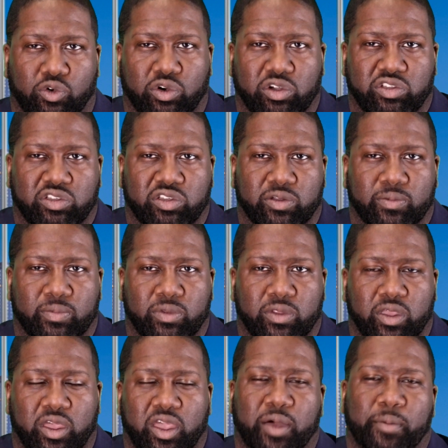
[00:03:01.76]
force.
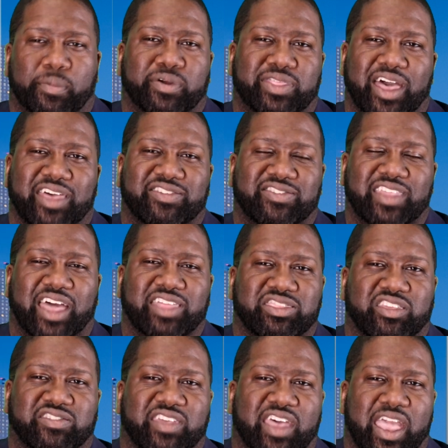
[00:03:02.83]
But that's
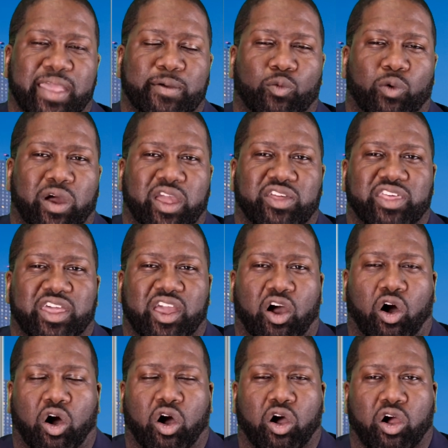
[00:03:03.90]
not the same way
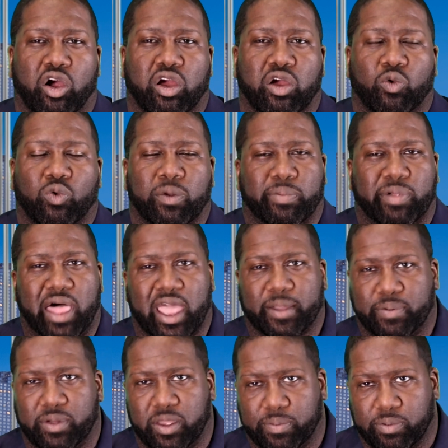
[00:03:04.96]
they are with
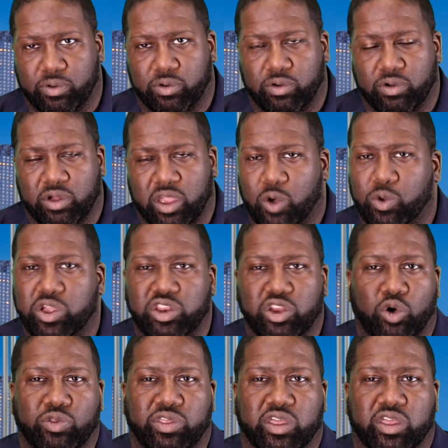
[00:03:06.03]
black people. And we
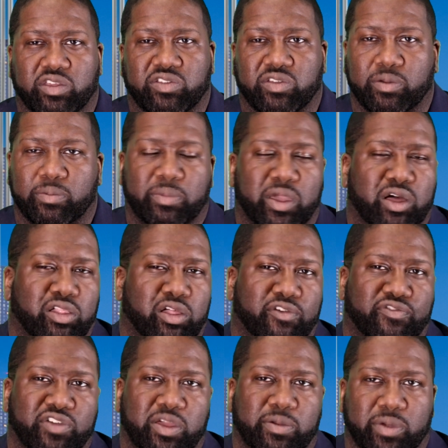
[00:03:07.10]
know this, male
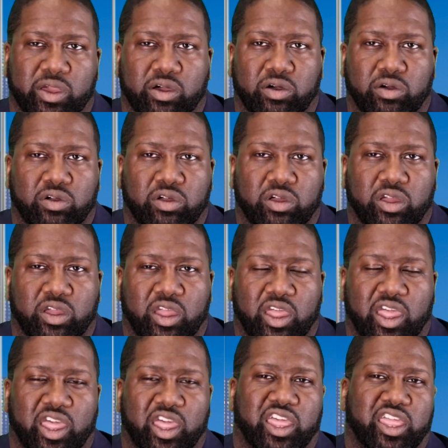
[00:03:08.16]
or female.
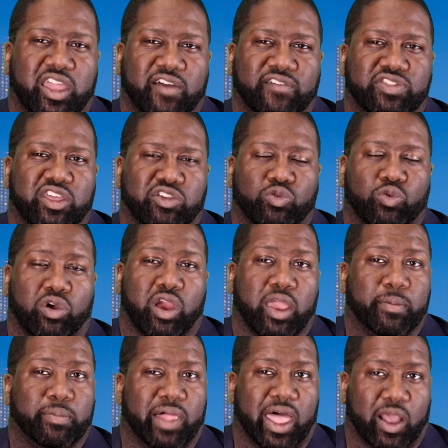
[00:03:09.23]
If this were
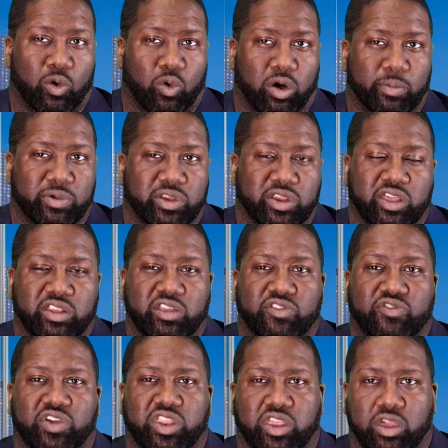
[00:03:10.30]
a black woman in
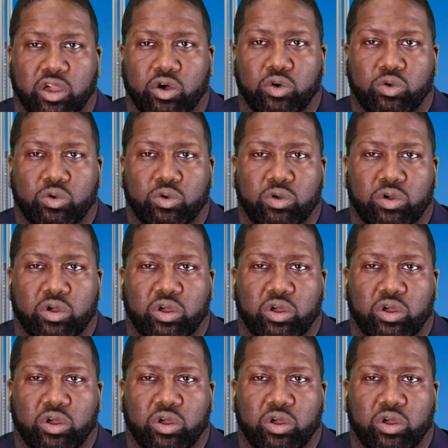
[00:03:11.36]
this video,